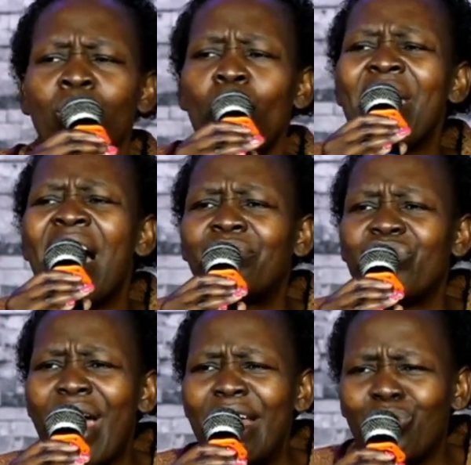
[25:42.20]
We have
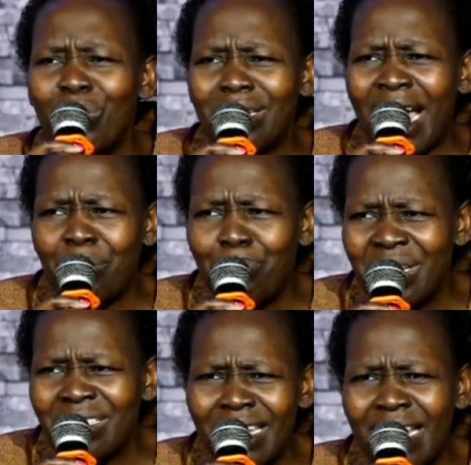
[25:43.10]
tried doing that
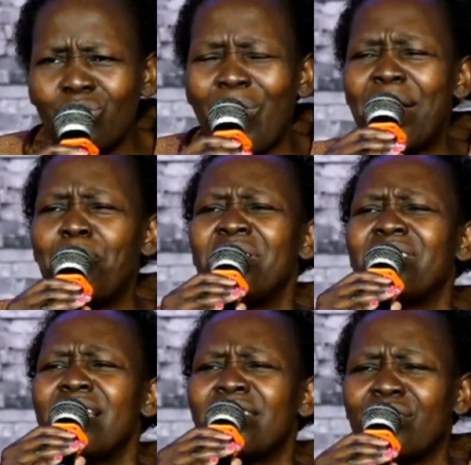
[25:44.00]
business. One
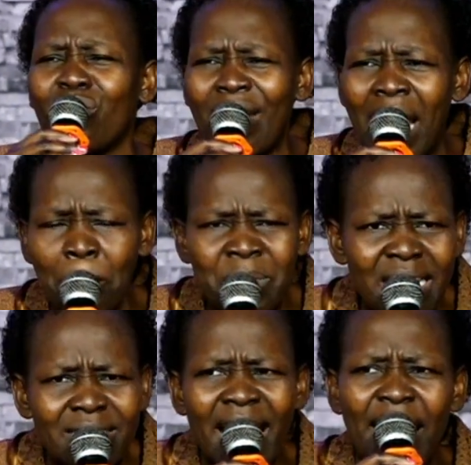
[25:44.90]
business, it
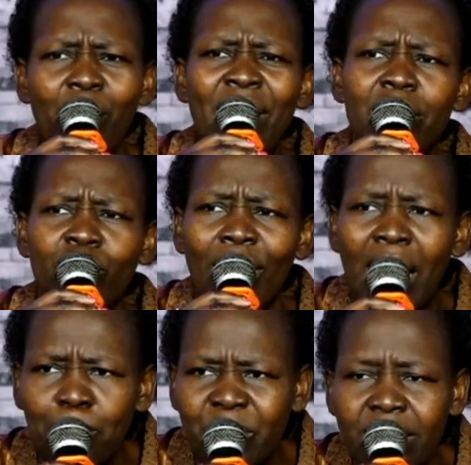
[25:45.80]
collapses. The other one, it
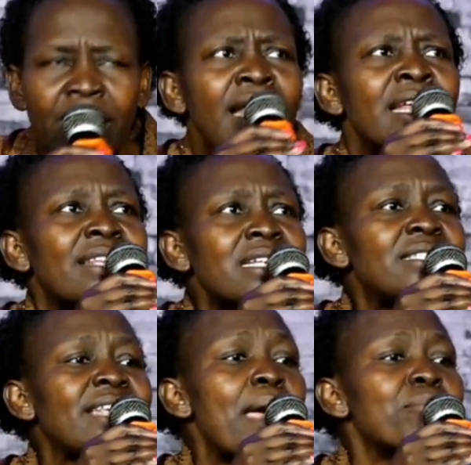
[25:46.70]
collapses.
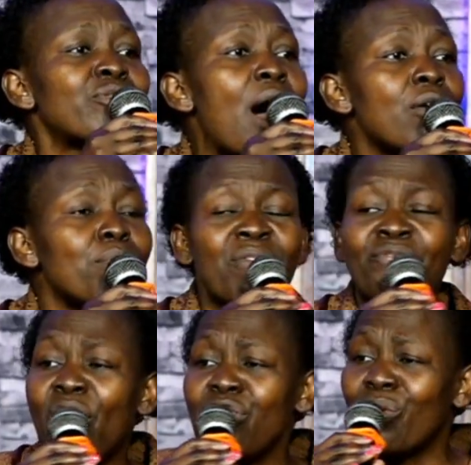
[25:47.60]
This time round,
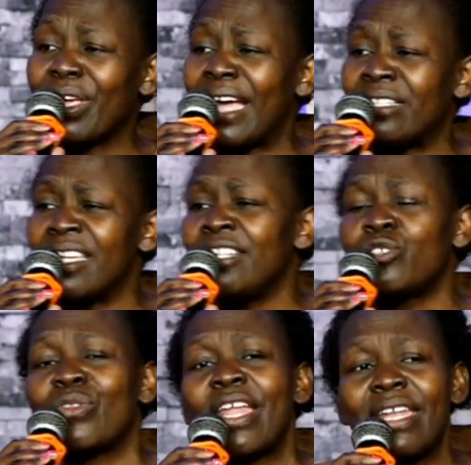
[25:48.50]
before you get
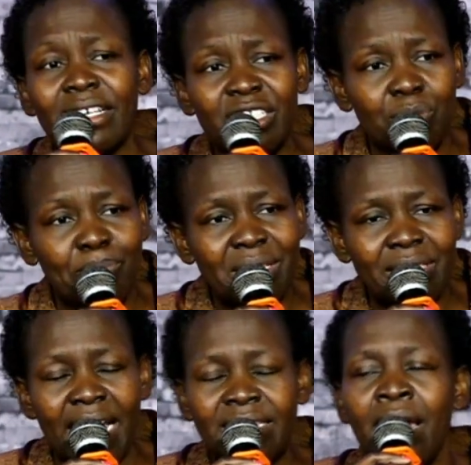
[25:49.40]
into the next
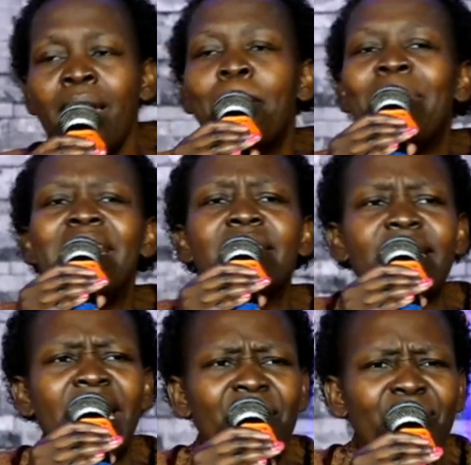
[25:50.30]
business, please
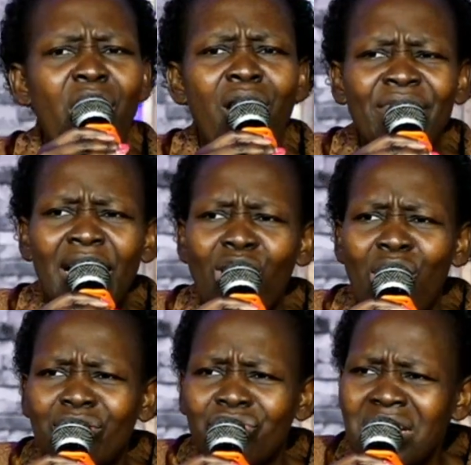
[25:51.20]
involve the
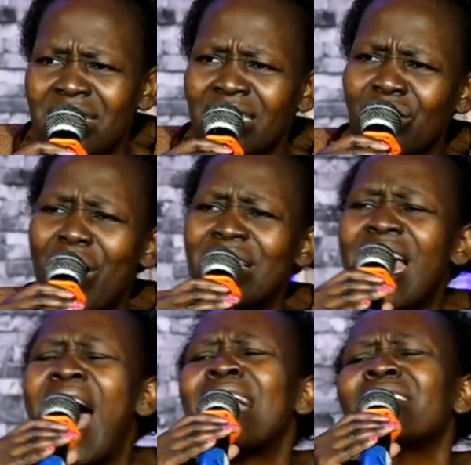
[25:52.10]
Lord Jesus Christ.
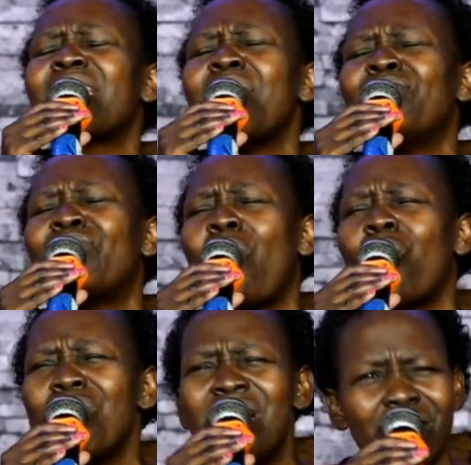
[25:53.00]
Ask Him
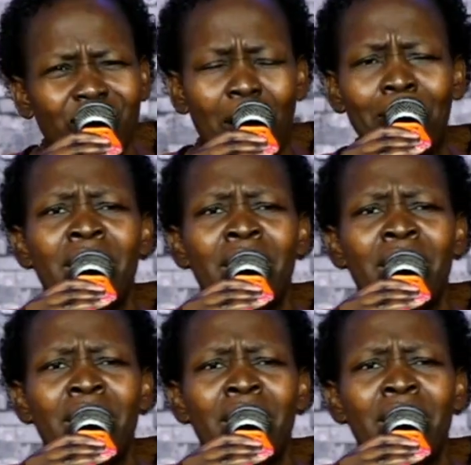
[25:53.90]
for wisdom